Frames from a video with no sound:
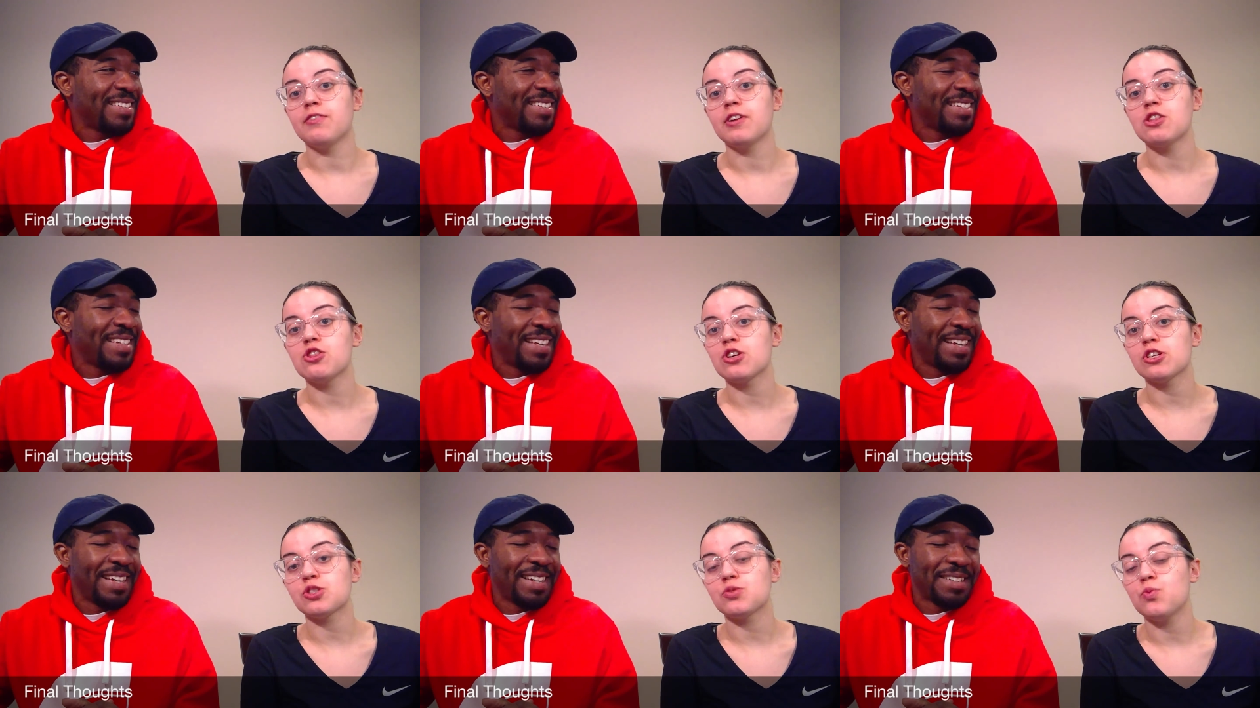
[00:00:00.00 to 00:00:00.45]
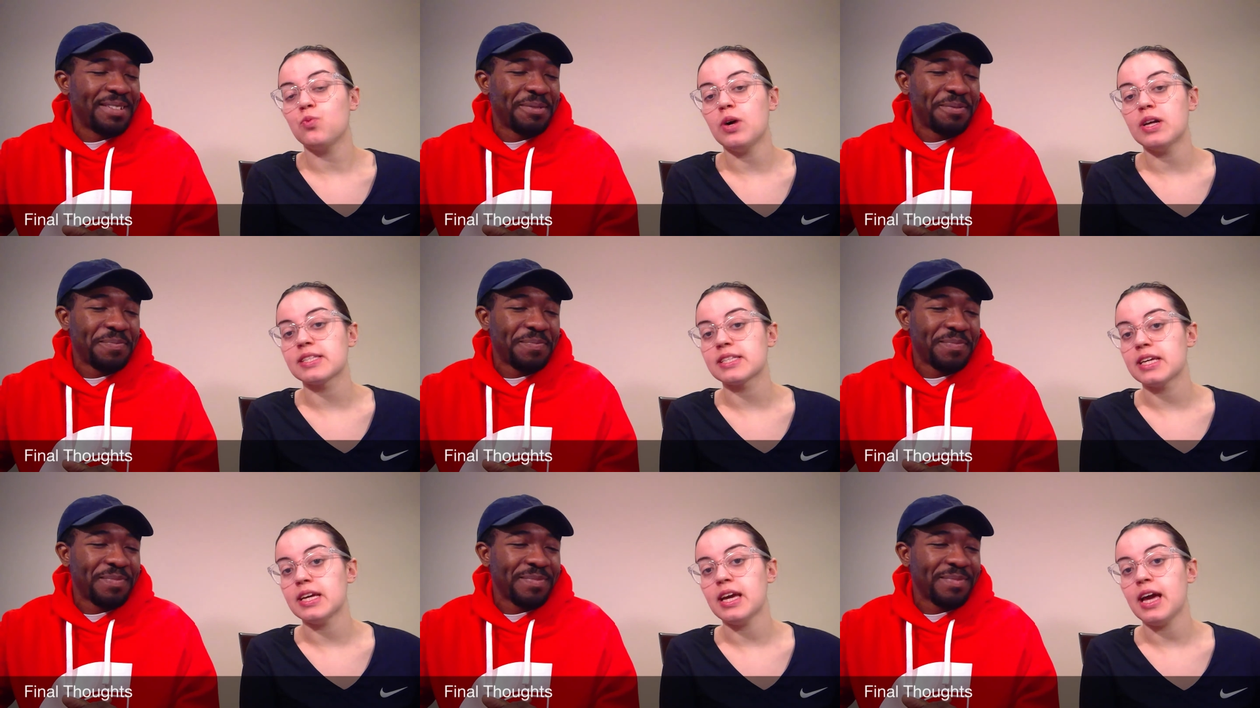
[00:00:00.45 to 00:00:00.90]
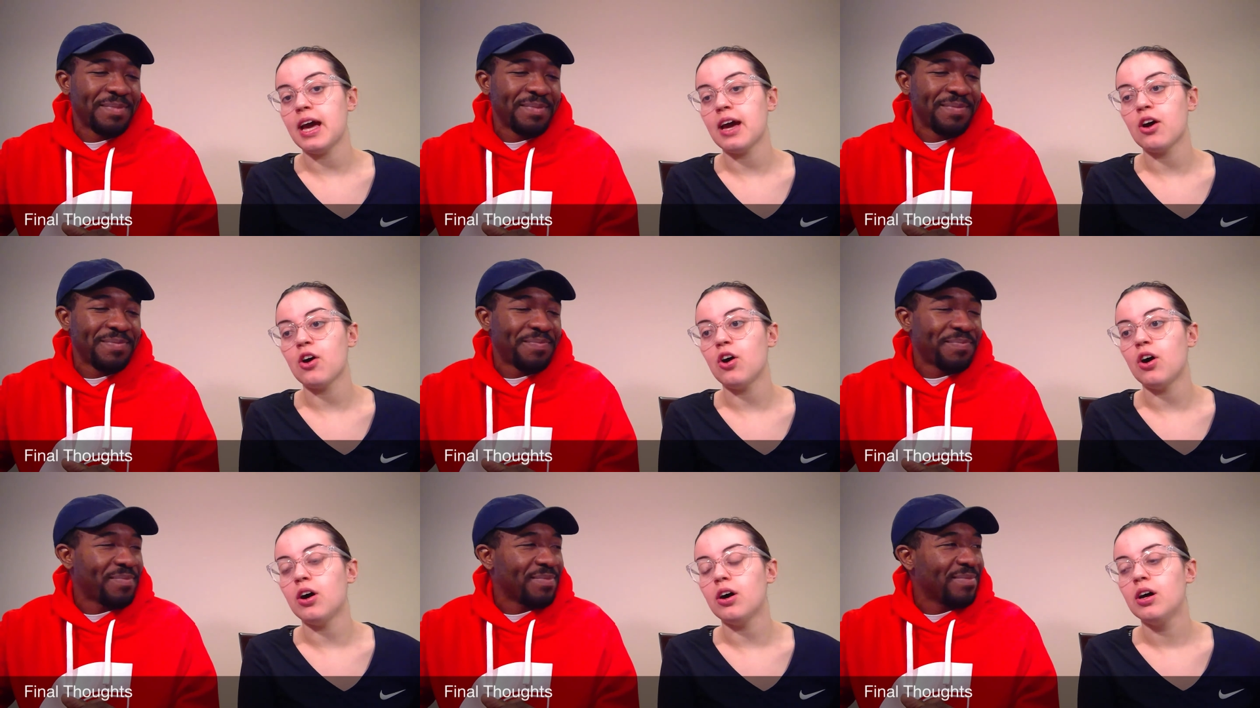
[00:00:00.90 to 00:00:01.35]
Speaker 1: It just wasn't at
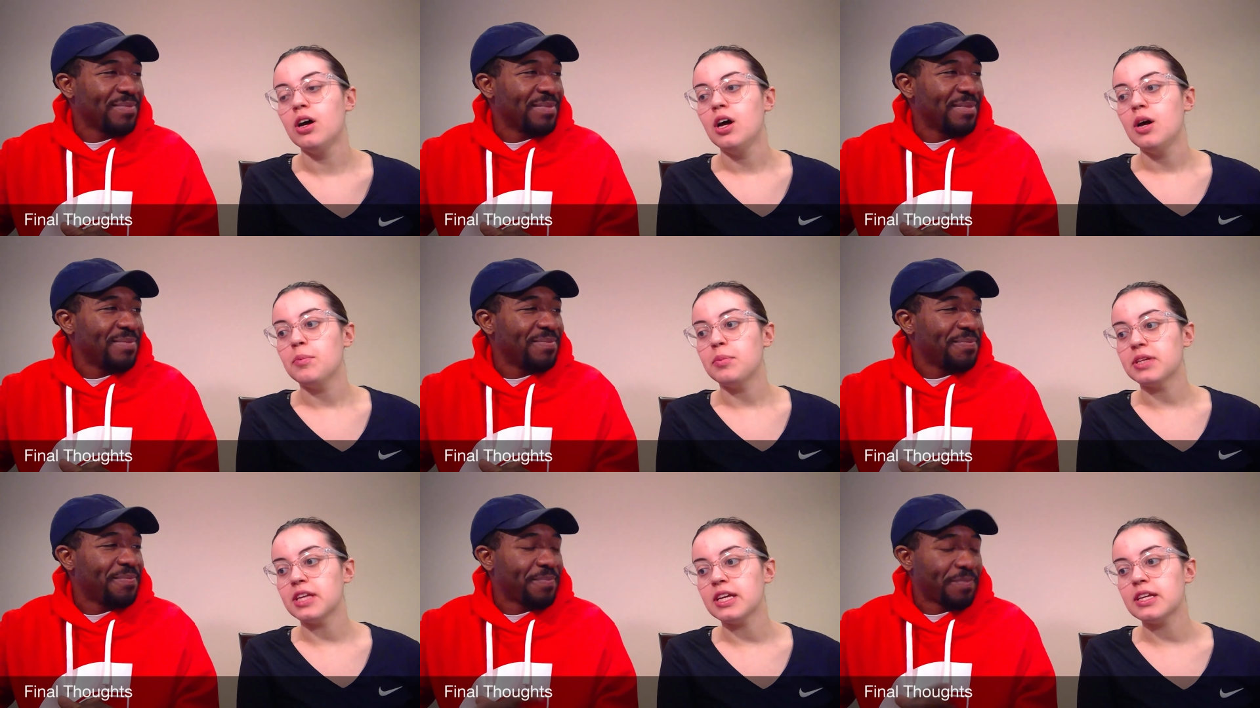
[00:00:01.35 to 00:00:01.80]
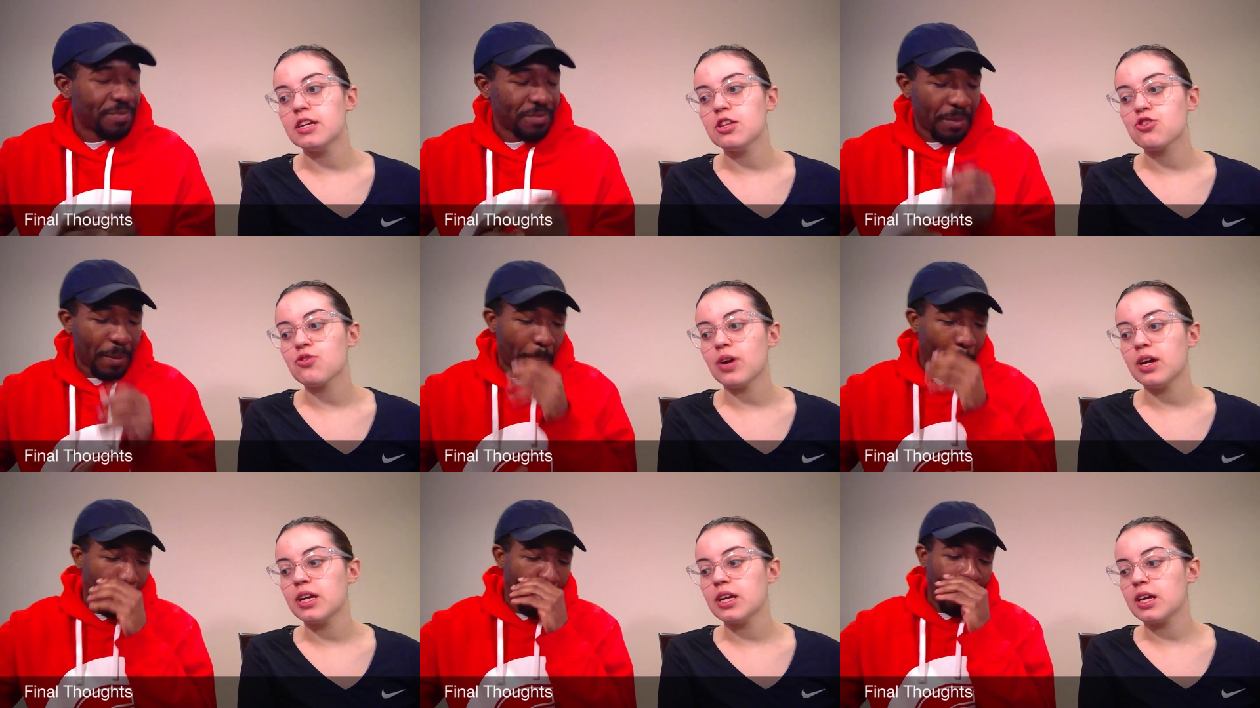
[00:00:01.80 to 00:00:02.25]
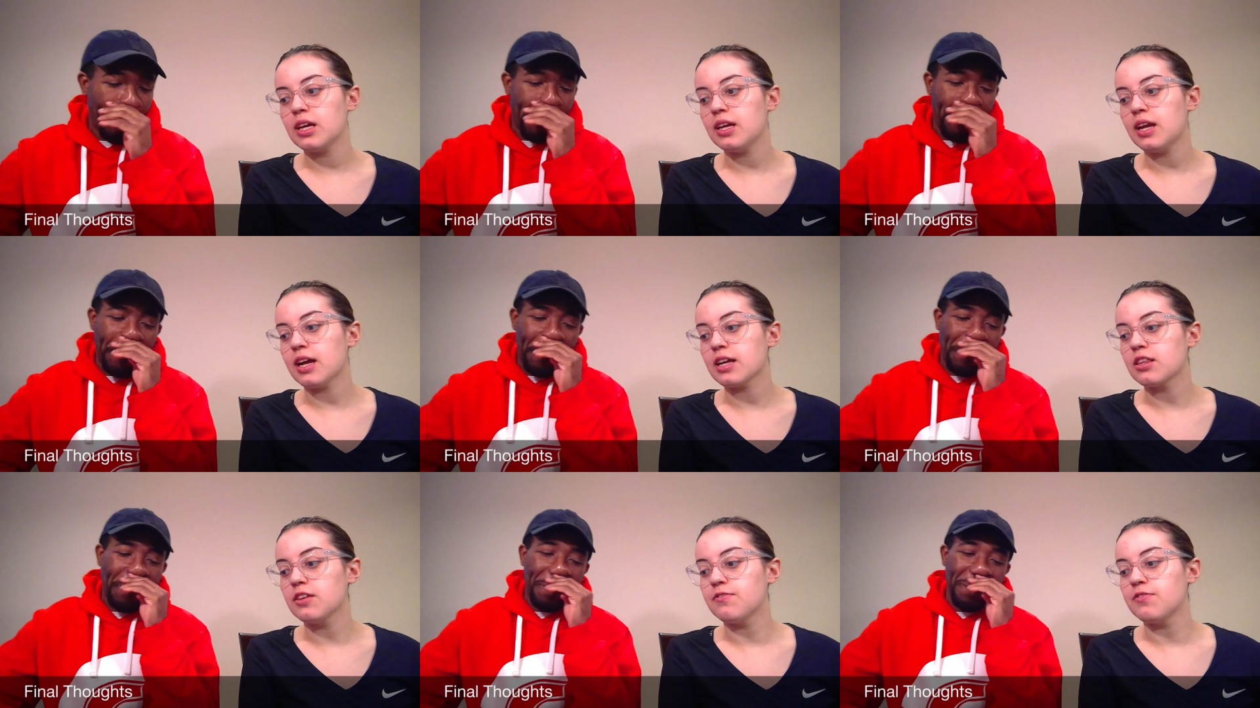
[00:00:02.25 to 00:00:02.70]
all. But they did try to
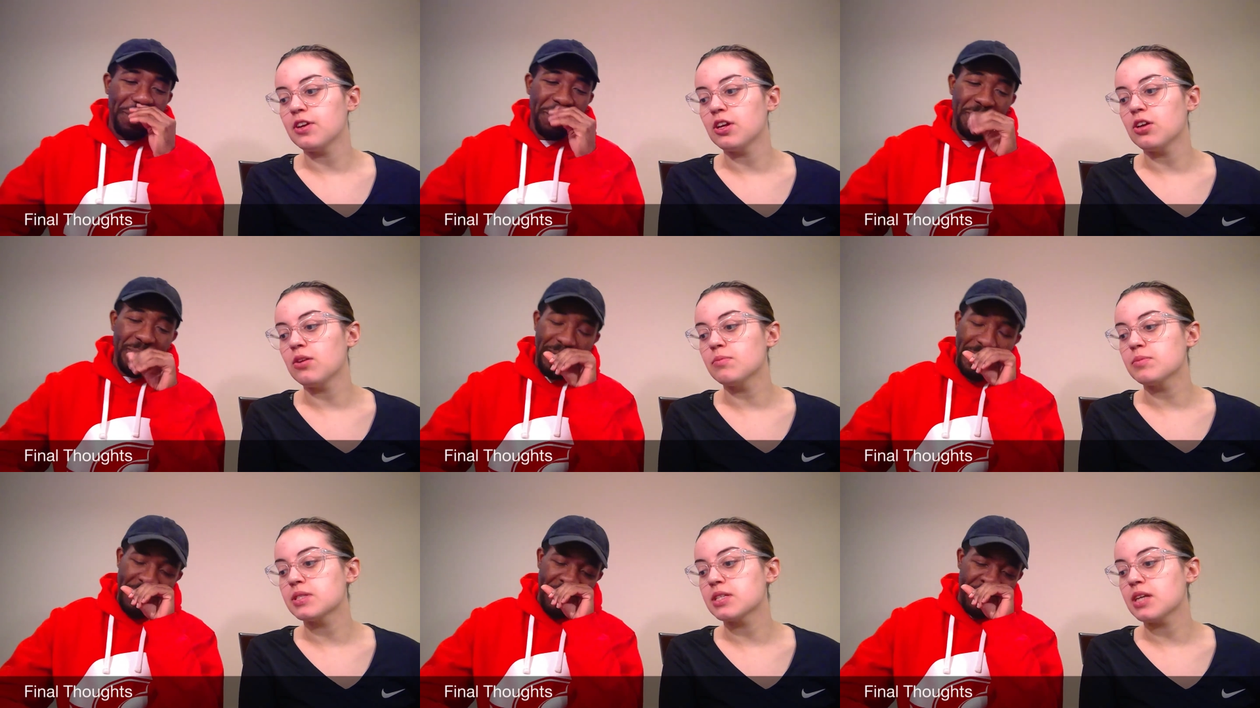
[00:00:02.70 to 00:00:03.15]
connect the films.